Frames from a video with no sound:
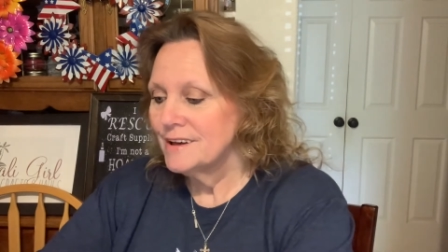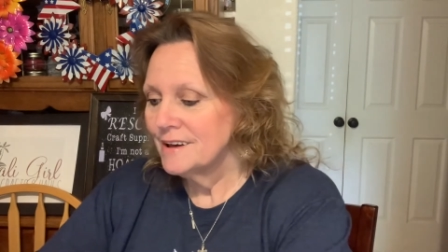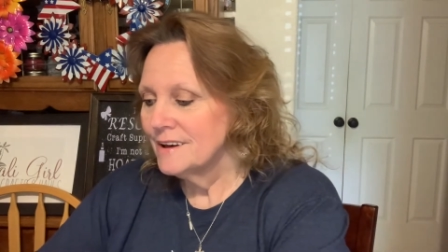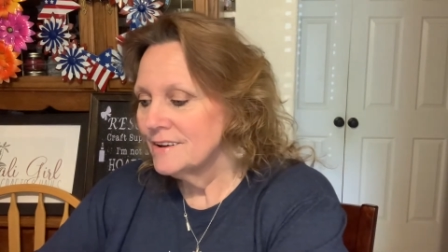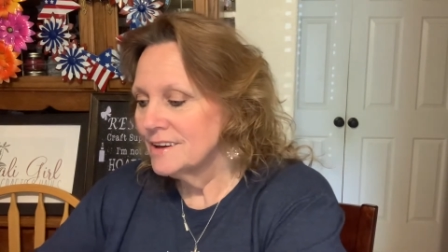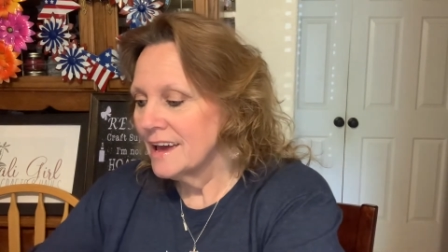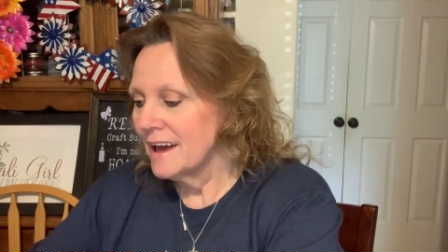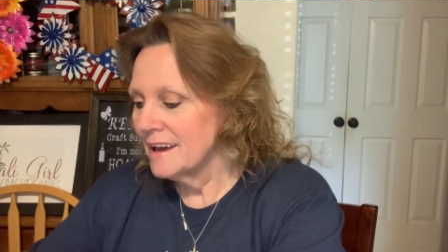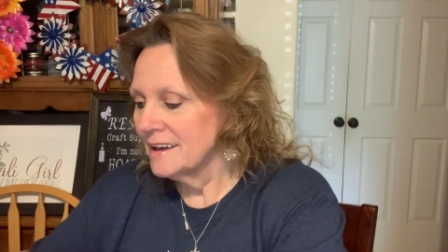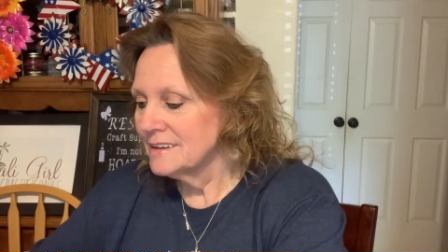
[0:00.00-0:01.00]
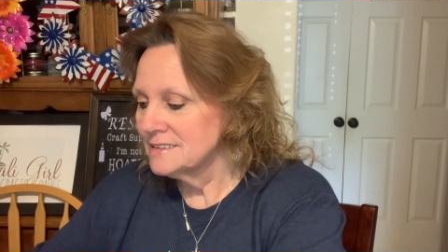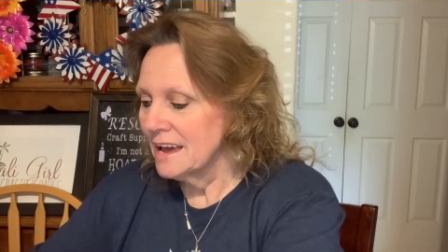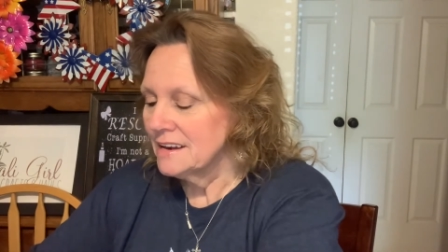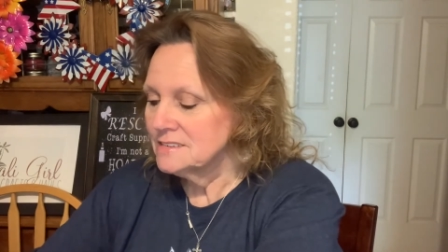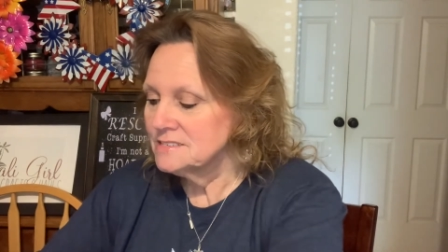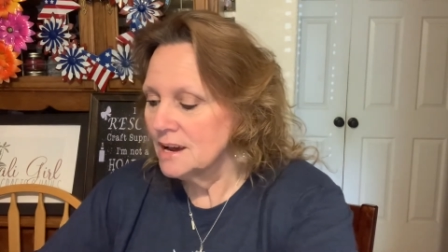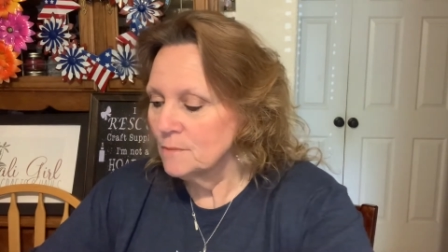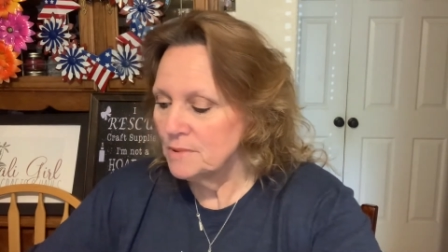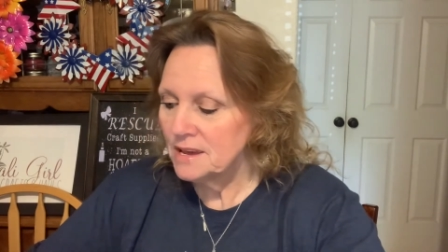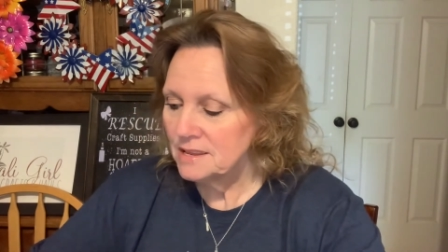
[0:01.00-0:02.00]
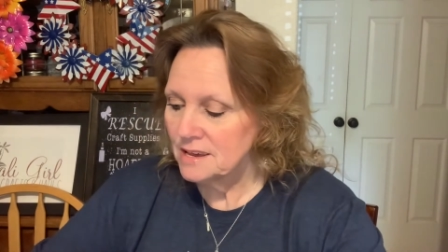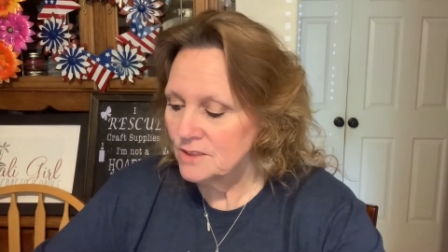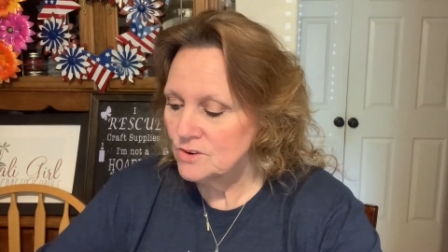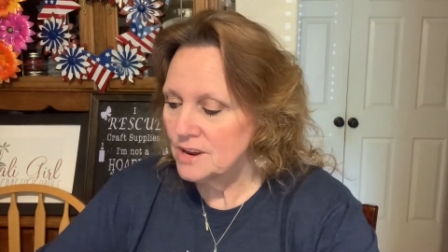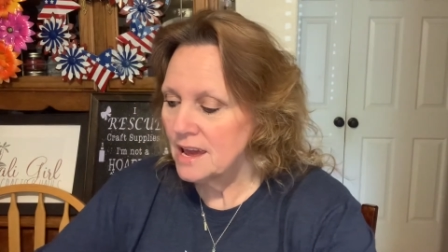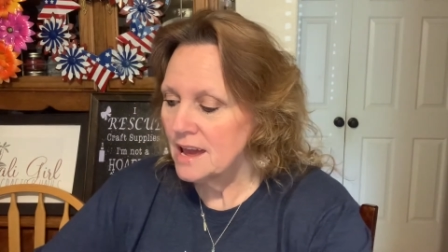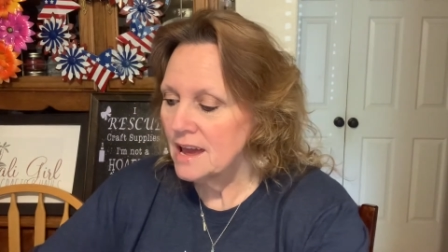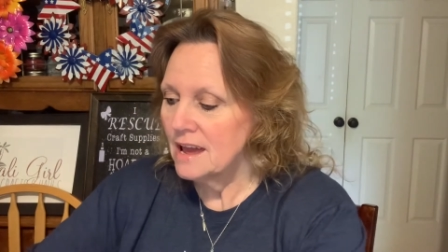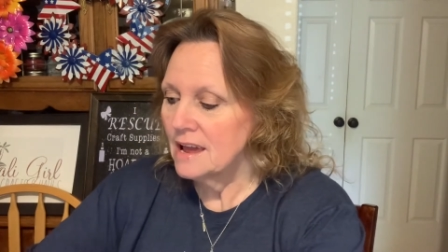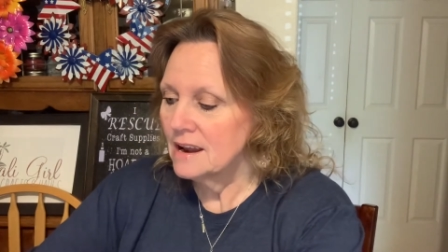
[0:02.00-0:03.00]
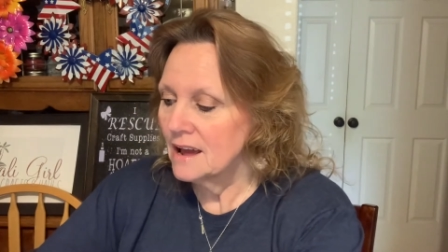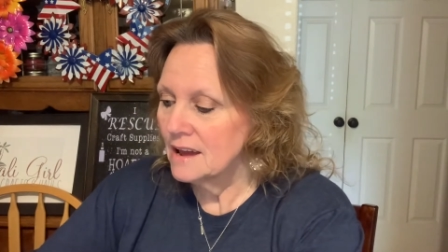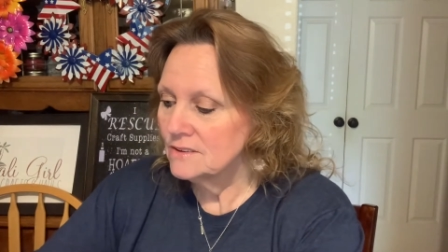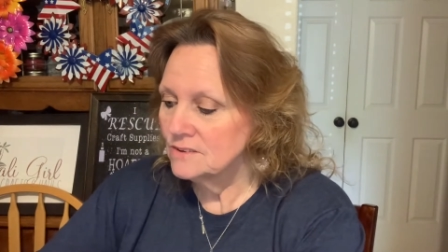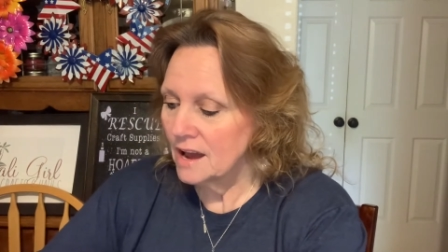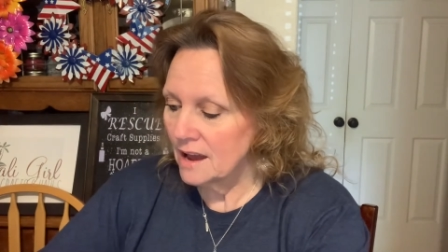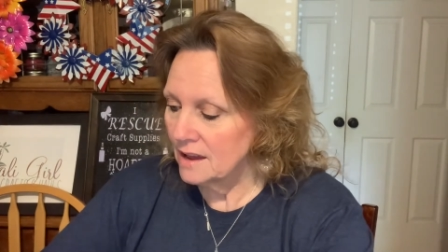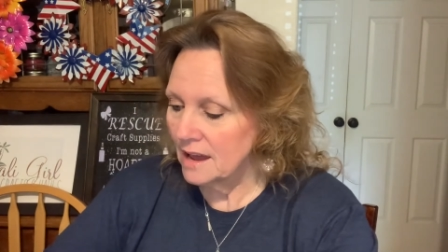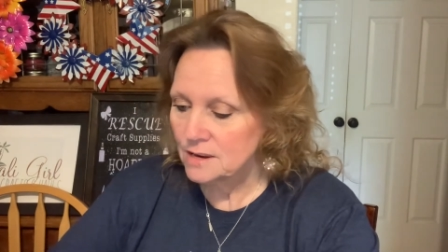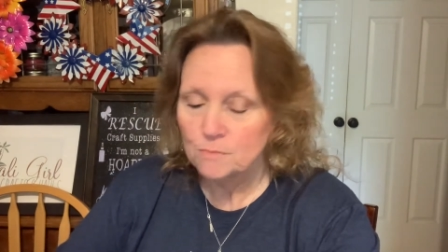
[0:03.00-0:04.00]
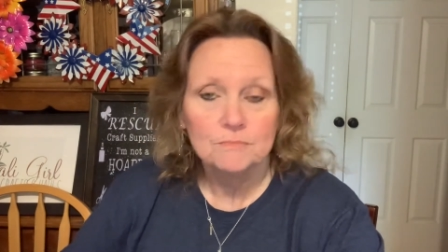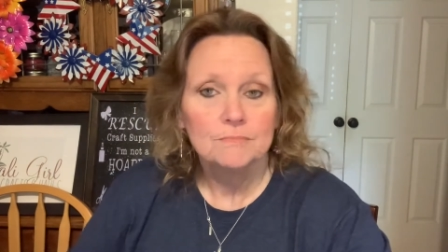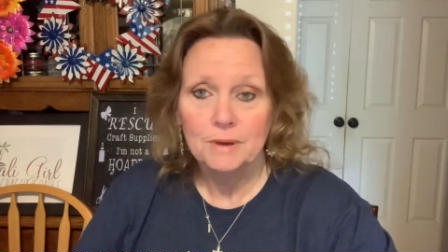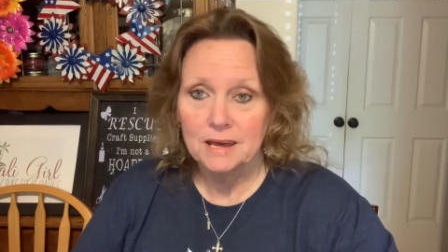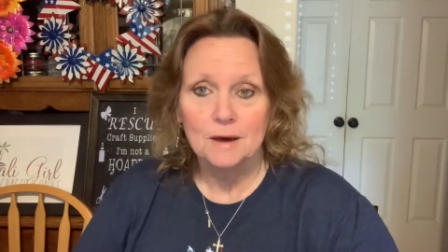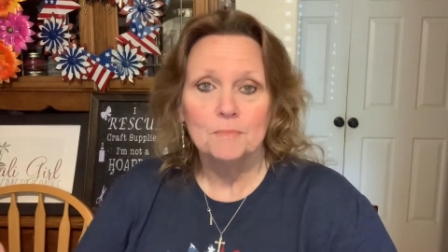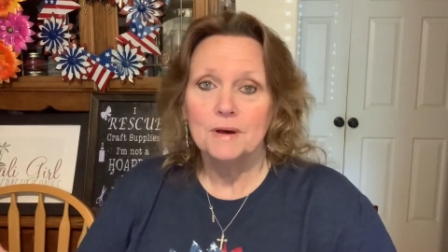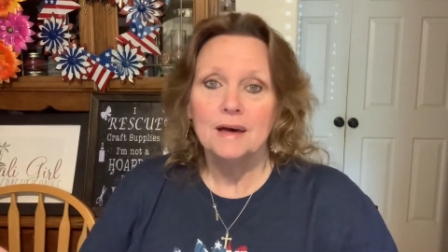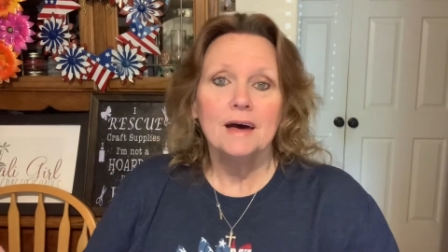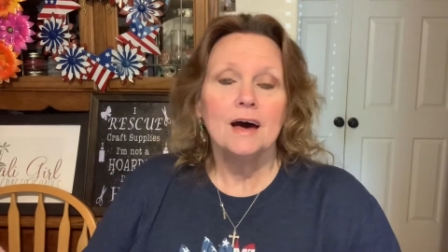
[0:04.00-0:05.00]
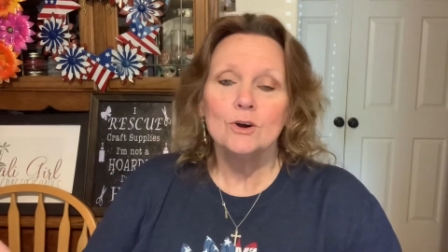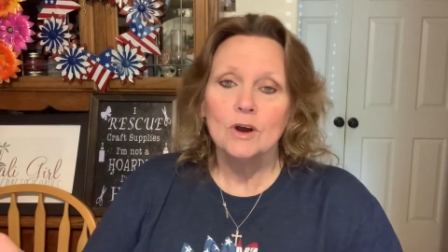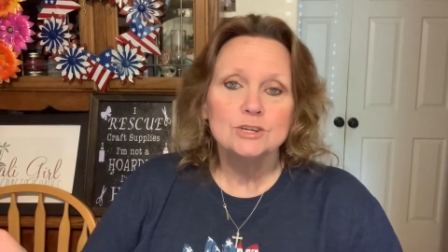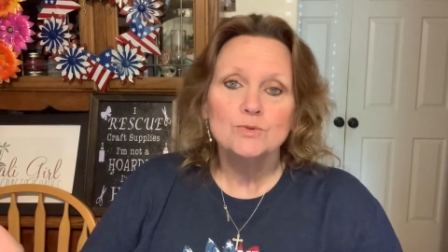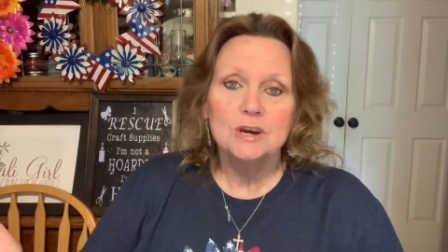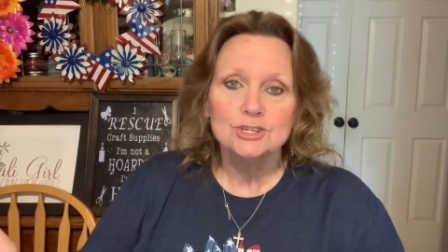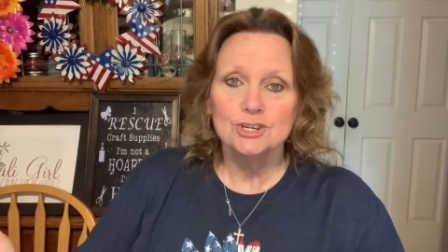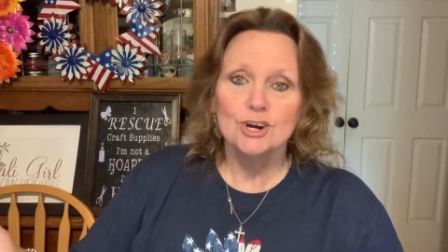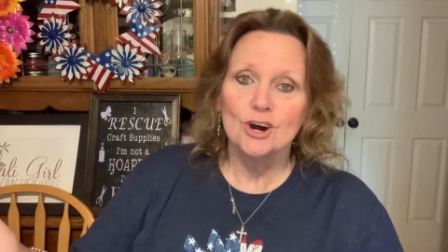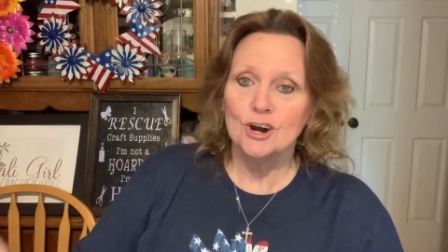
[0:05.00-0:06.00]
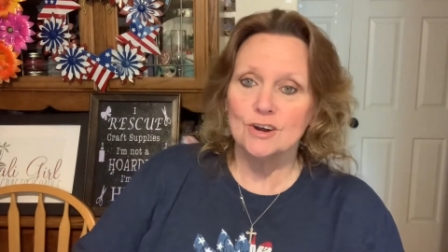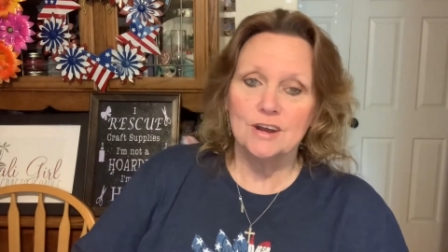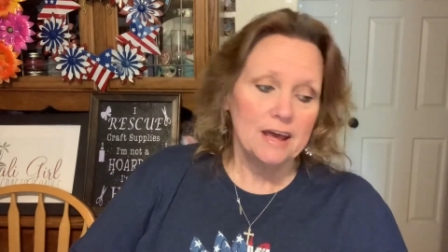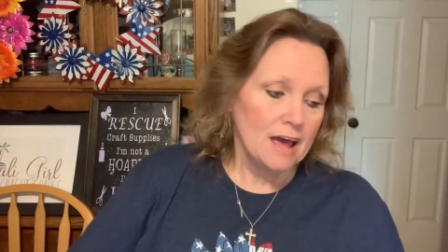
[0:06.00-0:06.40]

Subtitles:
okay, had to stop in the other day, and I had to pick up a graduation card.